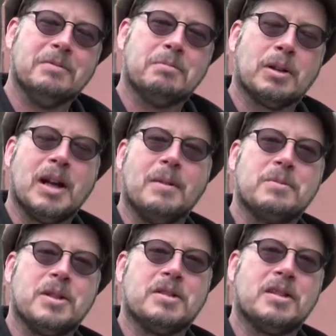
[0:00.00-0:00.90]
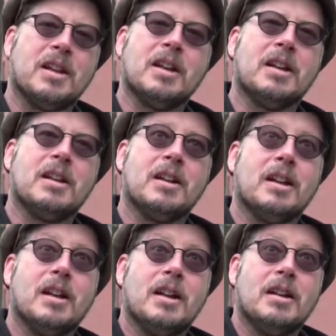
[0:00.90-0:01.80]
perhaps it's a
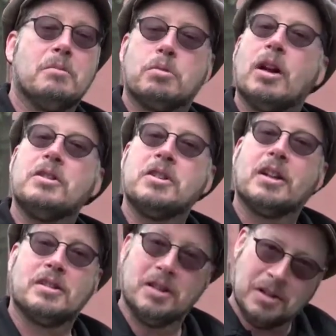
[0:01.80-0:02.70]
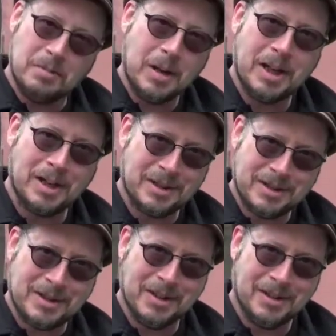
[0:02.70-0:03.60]
project in the making
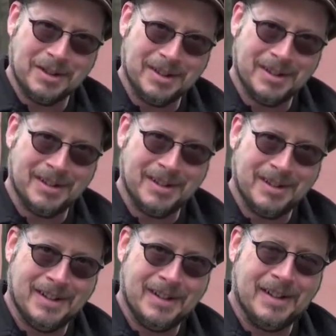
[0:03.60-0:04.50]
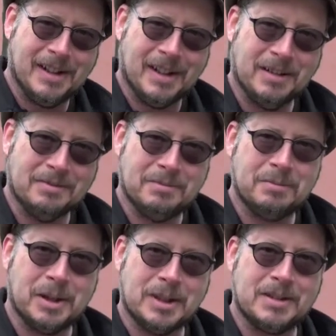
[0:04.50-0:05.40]
still.
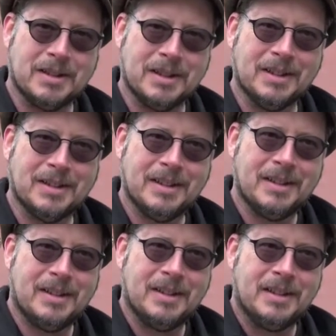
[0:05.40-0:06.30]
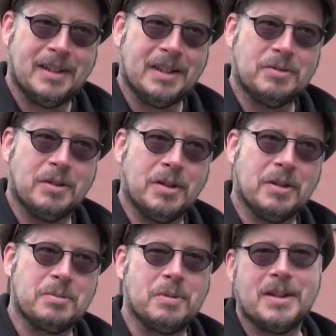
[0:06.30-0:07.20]
But it's one of
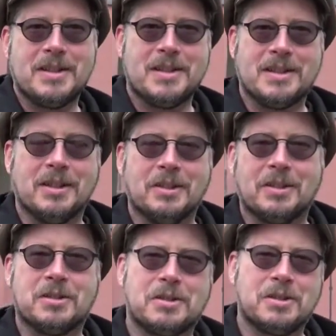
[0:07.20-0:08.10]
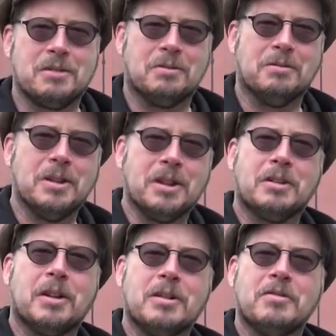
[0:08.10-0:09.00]
those places that looks really
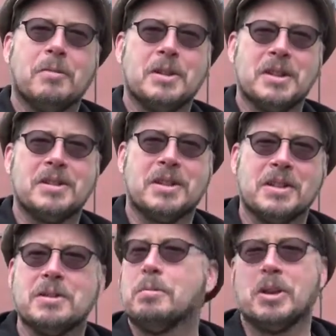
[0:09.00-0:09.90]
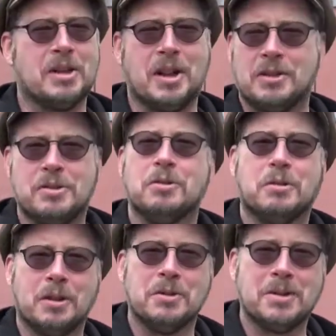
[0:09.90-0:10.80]
great from a distance, but not too
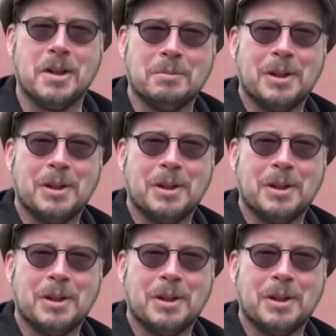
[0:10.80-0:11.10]
close up.